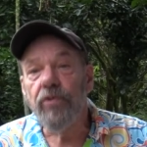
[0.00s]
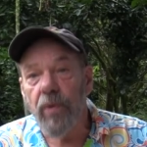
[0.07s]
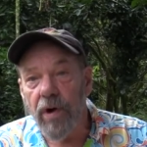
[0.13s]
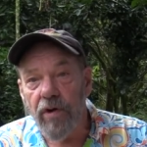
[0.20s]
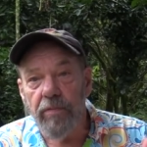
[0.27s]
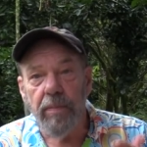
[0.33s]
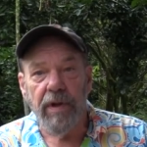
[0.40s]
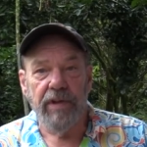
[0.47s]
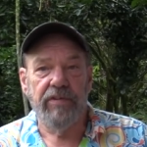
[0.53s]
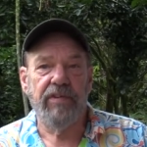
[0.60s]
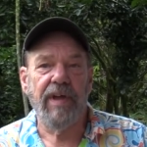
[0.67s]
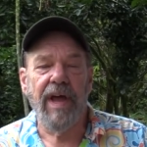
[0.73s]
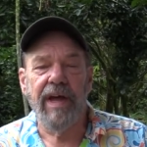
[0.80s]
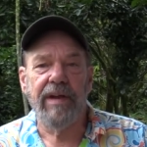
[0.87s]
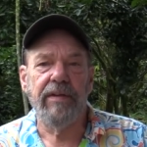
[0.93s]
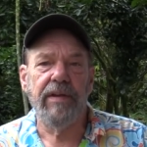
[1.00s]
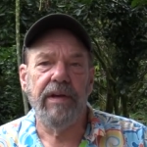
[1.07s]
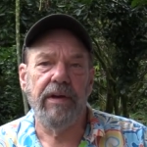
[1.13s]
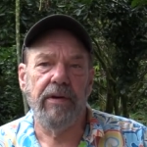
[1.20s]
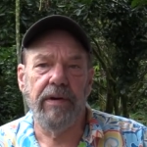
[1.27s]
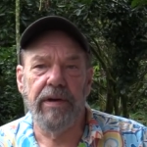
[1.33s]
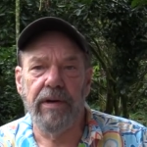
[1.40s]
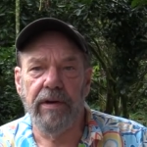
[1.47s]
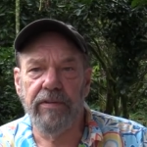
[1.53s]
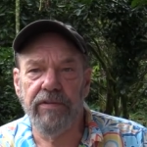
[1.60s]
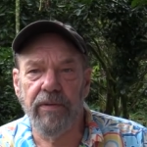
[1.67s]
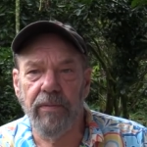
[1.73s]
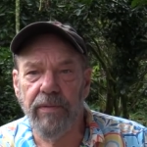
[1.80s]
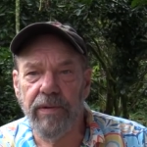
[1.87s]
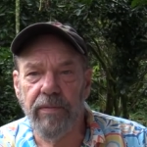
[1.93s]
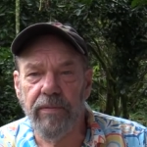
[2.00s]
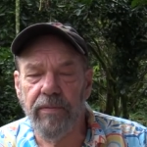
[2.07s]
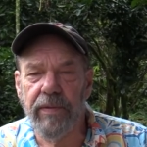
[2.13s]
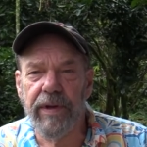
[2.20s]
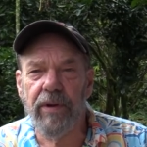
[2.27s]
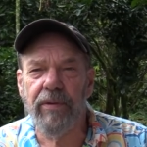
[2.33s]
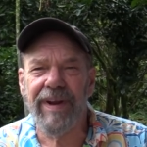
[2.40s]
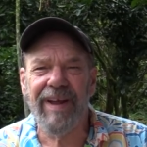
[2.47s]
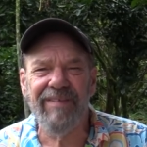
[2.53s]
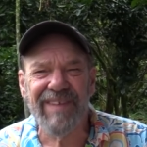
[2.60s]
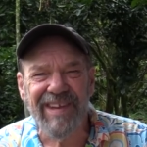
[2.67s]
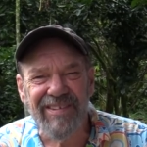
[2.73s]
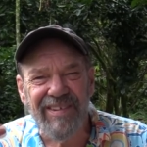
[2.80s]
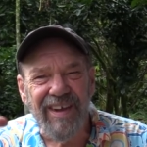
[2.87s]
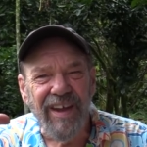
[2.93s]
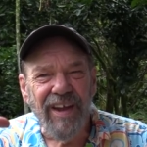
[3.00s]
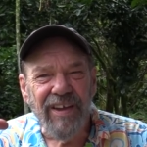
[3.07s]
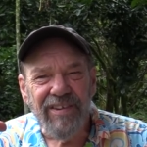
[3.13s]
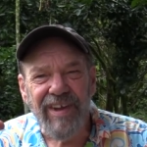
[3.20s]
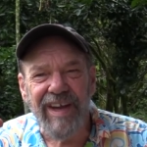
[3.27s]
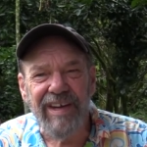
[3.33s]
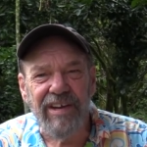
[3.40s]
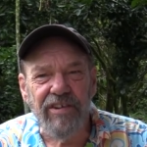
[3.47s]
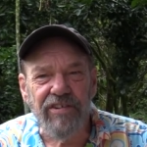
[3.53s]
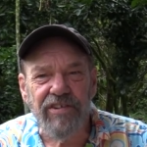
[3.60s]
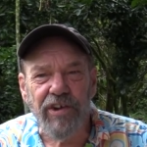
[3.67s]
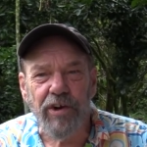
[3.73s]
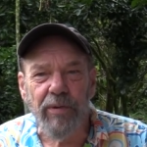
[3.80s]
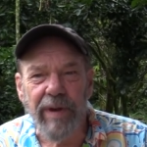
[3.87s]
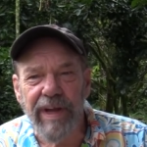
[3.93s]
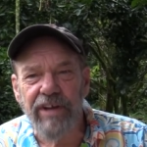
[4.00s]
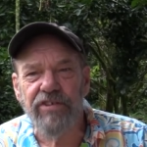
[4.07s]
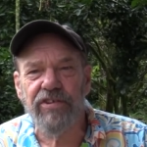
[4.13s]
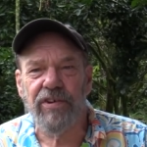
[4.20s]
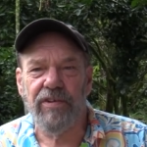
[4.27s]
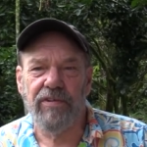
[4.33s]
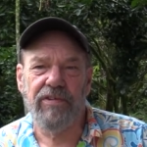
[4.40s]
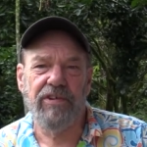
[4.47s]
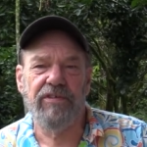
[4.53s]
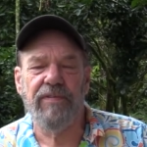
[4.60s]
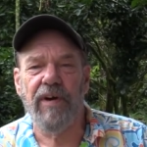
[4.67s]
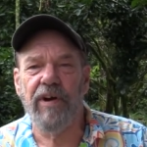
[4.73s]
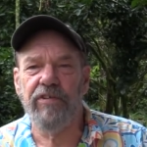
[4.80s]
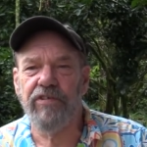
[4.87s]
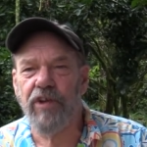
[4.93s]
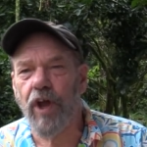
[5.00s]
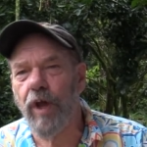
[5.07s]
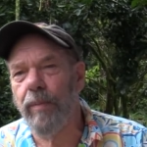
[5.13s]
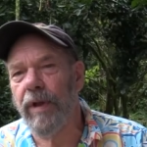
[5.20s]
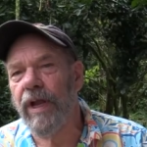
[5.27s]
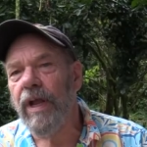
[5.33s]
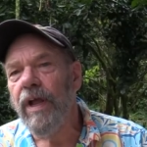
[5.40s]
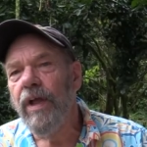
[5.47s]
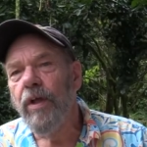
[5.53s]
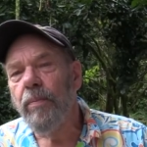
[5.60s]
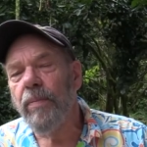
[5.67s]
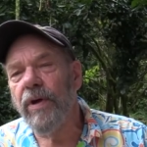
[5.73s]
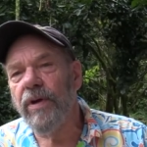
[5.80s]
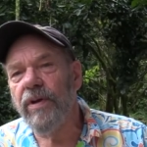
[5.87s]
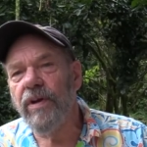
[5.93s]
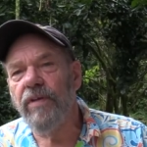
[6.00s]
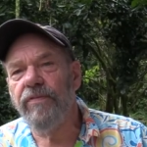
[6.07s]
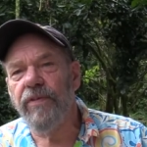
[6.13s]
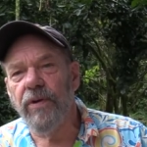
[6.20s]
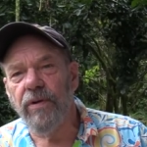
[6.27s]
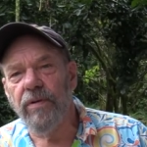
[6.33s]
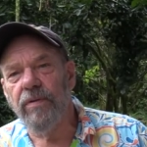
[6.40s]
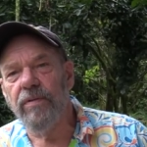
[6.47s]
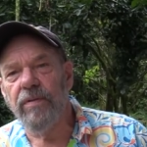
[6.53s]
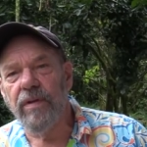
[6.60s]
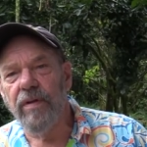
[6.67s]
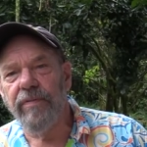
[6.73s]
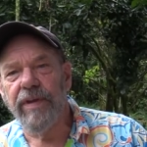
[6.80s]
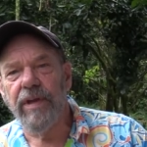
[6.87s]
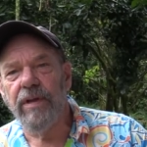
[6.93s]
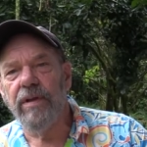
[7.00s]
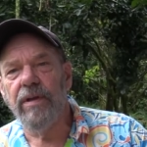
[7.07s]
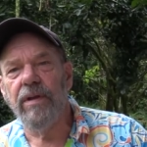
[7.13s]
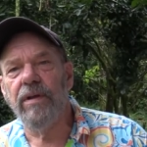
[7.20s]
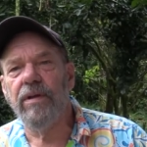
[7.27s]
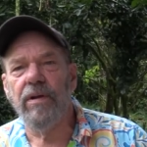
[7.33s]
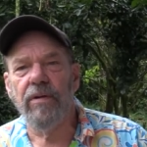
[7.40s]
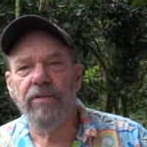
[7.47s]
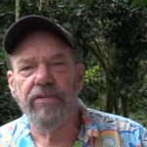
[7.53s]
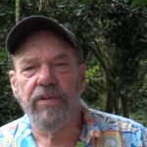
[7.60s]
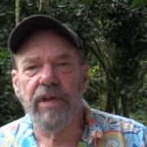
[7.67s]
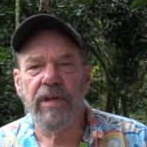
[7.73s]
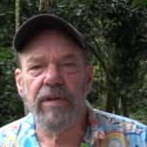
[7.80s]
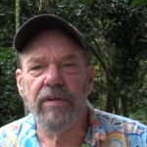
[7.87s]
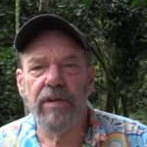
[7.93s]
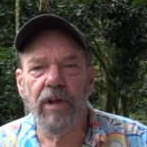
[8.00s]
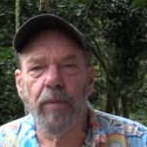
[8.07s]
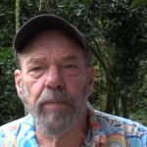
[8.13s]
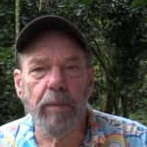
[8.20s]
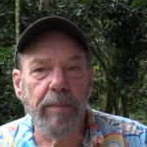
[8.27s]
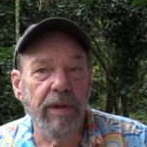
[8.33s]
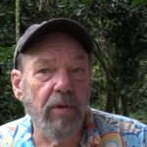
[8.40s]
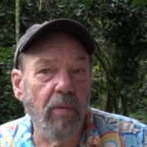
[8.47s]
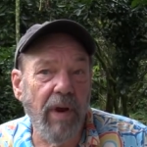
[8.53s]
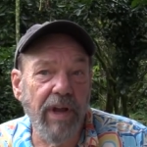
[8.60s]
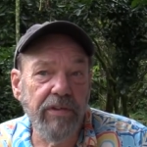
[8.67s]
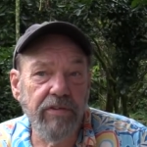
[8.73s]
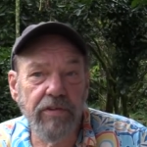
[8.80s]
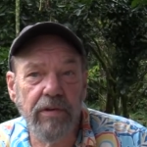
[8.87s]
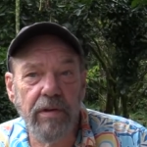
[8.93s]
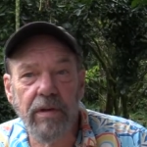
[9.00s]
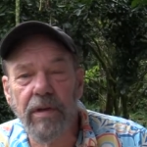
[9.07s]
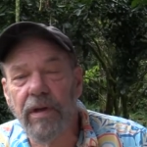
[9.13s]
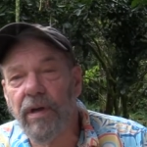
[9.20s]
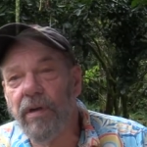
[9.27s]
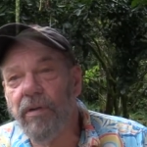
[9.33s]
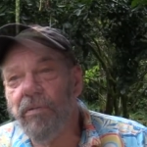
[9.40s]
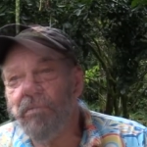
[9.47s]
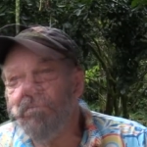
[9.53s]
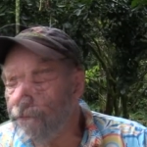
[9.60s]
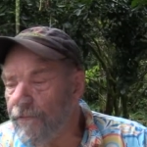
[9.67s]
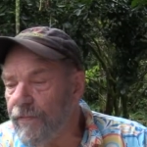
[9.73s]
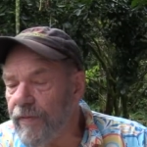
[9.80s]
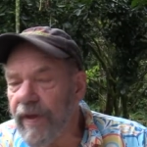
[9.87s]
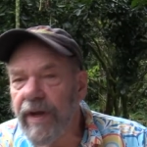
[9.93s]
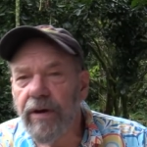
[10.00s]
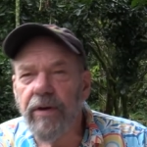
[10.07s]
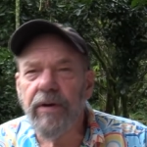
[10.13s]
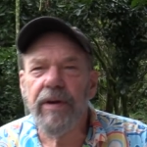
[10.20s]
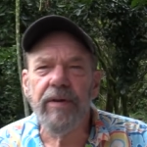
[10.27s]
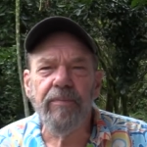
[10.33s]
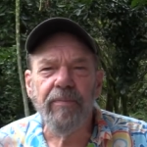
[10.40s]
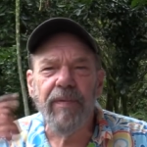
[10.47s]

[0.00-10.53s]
12 months out of the year here. So we don't have these tight considerations as far as timing. But if you're living, you know, say in the upper Midwest, uh, there